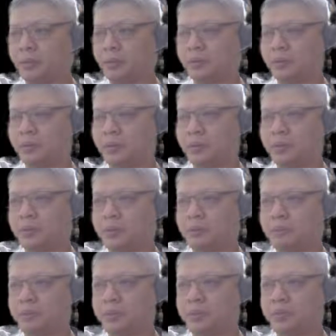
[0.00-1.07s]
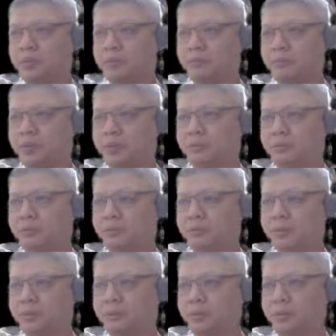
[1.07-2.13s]
P7 plus
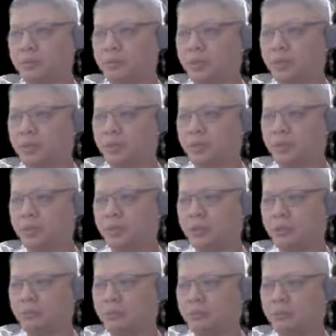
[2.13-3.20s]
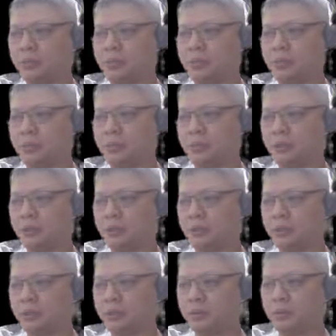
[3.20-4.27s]
1 would not be a good idea,
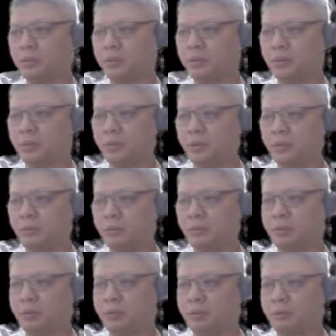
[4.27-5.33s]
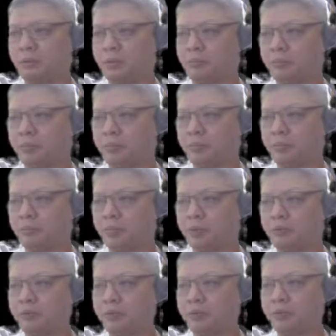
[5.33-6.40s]
because red would
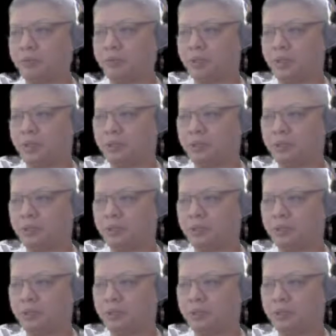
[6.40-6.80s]
pounce on